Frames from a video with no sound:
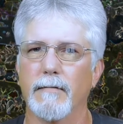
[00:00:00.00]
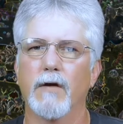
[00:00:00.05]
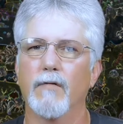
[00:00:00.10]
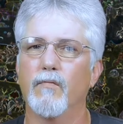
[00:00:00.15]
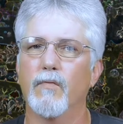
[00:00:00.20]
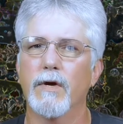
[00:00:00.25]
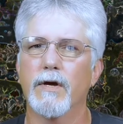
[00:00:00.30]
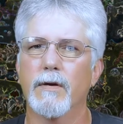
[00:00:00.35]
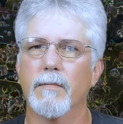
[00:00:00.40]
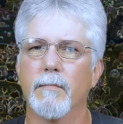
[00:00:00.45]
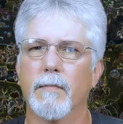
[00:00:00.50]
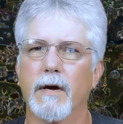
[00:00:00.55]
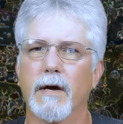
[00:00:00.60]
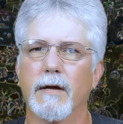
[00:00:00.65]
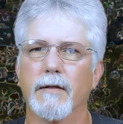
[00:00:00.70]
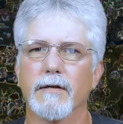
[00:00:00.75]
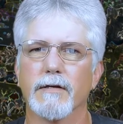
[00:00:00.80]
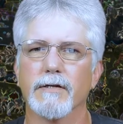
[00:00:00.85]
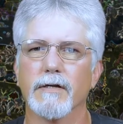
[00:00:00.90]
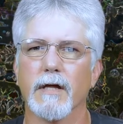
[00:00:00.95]
If we
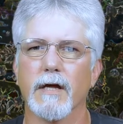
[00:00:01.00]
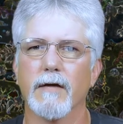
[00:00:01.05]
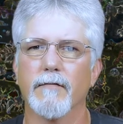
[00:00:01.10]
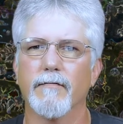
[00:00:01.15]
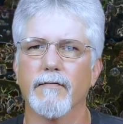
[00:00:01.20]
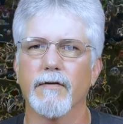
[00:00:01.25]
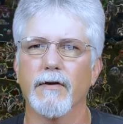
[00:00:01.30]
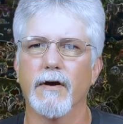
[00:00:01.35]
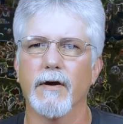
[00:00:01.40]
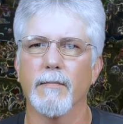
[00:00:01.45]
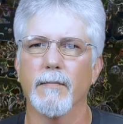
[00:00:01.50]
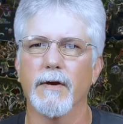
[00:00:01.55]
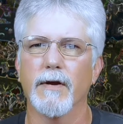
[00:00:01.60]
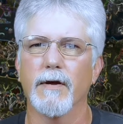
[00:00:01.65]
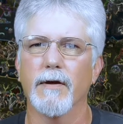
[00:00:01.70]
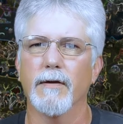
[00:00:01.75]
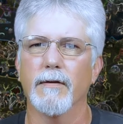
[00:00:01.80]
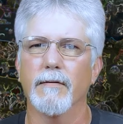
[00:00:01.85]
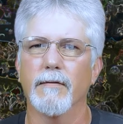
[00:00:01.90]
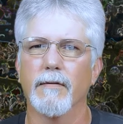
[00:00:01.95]
combine this light
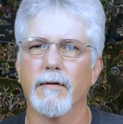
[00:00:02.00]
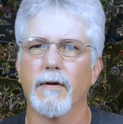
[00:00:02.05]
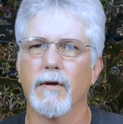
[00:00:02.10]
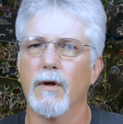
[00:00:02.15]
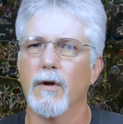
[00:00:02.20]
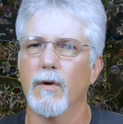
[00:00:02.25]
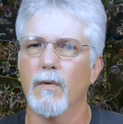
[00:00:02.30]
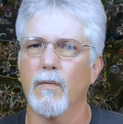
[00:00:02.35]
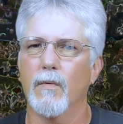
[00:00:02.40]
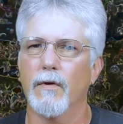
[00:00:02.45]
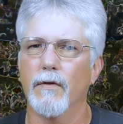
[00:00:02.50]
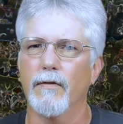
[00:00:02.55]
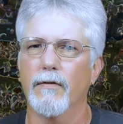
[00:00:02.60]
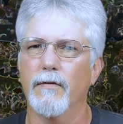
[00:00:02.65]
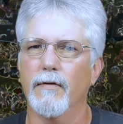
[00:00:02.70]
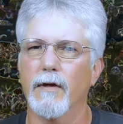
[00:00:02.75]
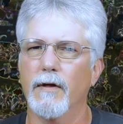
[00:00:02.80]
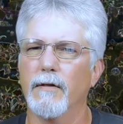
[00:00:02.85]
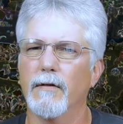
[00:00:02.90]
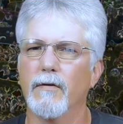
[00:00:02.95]
phenomenon
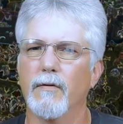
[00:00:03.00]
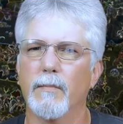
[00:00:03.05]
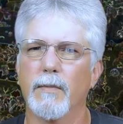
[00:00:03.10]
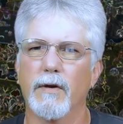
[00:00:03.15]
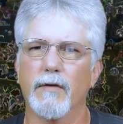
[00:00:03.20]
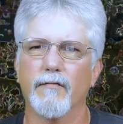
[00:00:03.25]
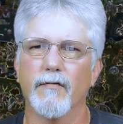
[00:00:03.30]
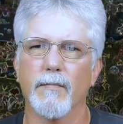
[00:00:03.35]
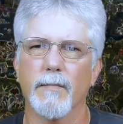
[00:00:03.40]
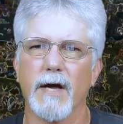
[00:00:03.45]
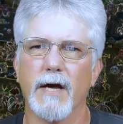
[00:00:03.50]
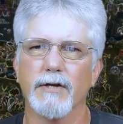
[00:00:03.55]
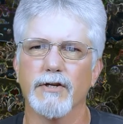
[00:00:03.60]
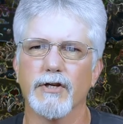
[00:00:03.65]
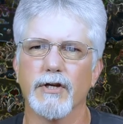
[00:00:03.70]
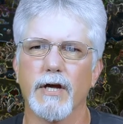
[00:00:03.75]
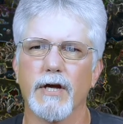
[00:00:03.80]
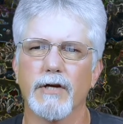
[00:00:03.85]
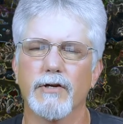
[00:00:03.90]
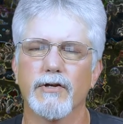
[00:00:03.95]
with a little bit of
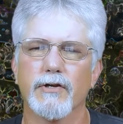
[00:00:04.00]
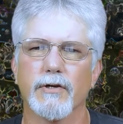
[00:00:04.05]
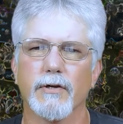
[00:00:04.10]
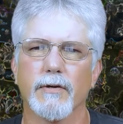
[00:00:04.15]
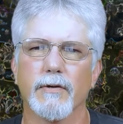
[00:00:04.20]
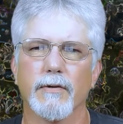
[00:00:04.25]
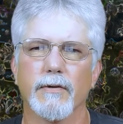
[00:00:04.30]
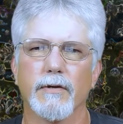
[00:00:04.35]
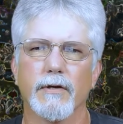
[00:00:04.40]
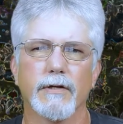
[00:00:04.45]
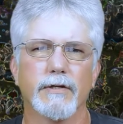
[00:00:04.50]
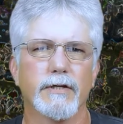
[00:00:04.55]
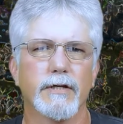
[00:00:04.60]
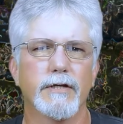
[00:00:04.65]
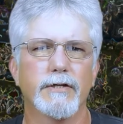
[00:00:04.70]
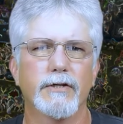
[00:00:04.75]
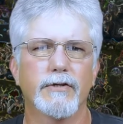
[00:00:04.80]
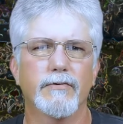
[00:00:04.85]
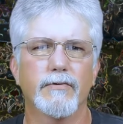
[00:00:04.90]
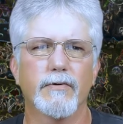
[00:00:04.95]
imagination, it's
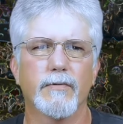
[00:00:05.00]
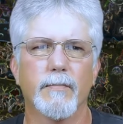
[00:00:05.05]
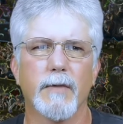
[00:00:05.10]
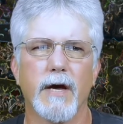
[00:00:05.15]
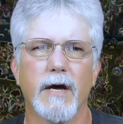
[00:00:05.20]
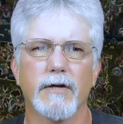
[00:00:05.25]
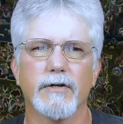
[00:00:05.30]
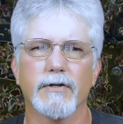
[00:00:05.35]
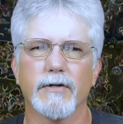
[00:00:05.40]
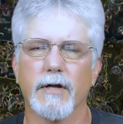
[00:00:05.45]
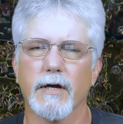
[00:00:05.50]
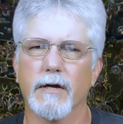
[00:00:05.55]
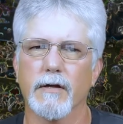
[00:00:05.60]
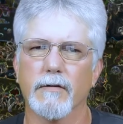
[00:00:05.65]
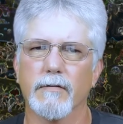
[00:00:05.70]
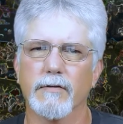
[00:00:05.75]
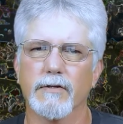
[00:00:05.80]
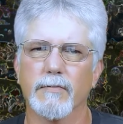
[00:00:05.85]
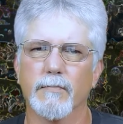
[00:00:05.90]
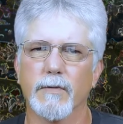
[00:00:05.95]
easy to imagine that
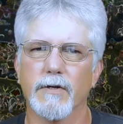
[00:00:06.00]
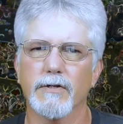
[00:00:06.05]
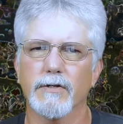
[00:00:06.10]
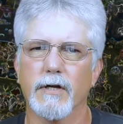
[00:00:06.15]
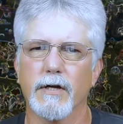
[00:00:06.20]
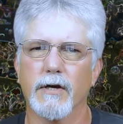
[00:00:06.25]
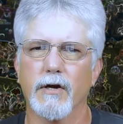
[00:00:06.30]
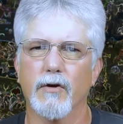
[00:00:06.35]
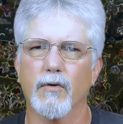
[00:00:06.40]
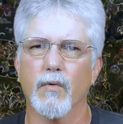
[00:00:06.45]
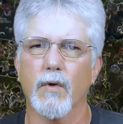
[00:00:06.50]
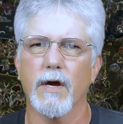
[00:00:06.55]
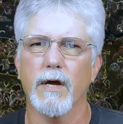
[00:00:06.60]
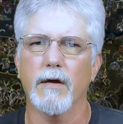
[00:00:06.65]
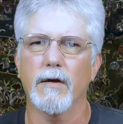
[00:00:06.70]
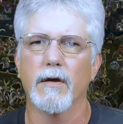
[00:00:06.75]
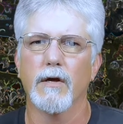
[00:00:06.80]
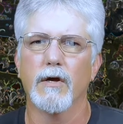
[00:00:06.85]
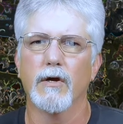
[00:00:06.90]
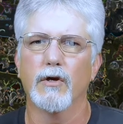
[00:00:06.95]
it looks much like a
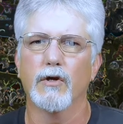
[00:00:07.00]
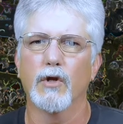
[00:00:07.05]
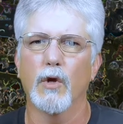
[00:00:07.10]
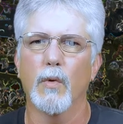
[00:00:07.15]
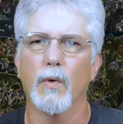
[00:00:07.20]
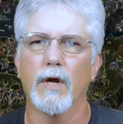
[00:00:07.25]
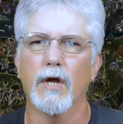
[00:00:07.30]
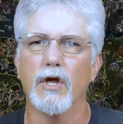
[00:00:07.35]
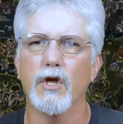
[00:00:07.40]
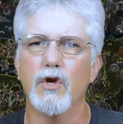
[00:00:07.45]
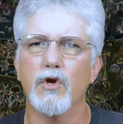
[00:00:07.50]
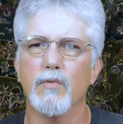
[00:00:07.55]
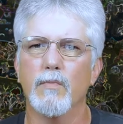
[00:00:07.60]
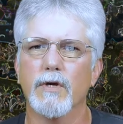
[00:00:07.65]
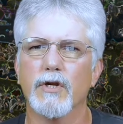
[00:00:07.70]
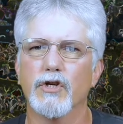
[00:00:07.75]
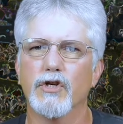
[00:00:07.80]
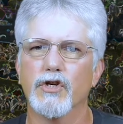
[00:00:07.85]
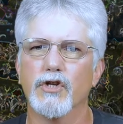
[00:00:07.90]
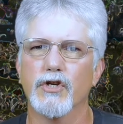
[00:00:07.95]
great glowing
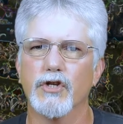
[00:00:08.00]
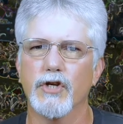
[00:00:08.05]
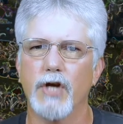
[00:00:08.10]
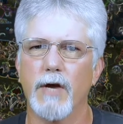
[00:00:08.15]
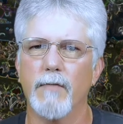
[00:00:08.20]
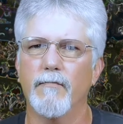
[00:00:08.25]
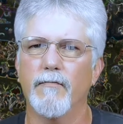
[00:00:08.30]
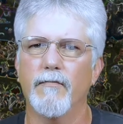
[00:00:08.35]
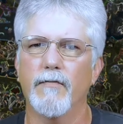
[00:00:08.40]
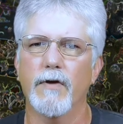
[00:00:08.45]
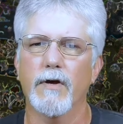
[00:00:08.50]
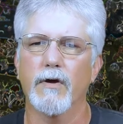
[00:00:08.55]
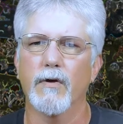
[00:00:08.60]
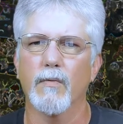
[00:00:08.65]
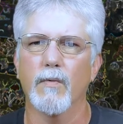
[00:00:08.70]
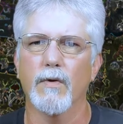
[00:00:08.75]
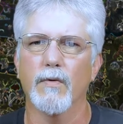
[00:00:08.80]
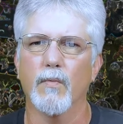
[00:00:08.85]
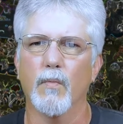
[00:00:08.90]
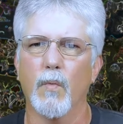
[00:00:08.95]
human-shaped
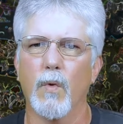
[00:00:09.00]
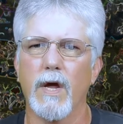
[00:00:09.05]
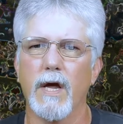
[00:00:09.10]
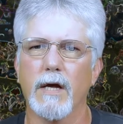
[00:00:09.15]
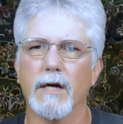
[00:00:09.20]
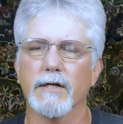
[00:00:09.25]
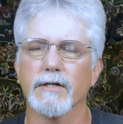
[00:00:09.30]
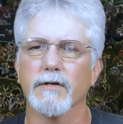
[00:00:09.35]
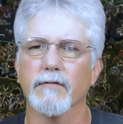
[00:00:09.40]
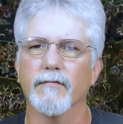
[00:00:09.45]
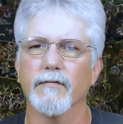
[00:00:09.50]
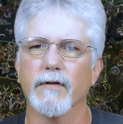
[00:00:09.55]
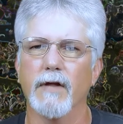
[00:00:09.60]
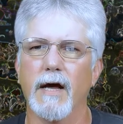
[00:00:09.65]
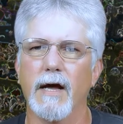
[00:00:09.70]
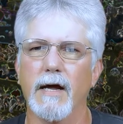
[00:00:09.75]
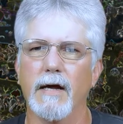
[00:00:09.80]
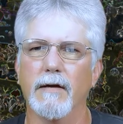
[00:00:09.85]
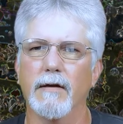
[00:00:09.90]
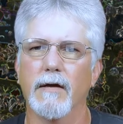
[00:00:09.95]
figure with wings of
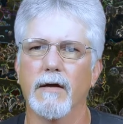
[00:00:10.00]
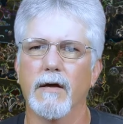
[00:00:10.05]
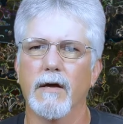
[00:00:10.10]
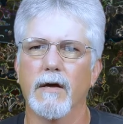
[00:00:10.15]
light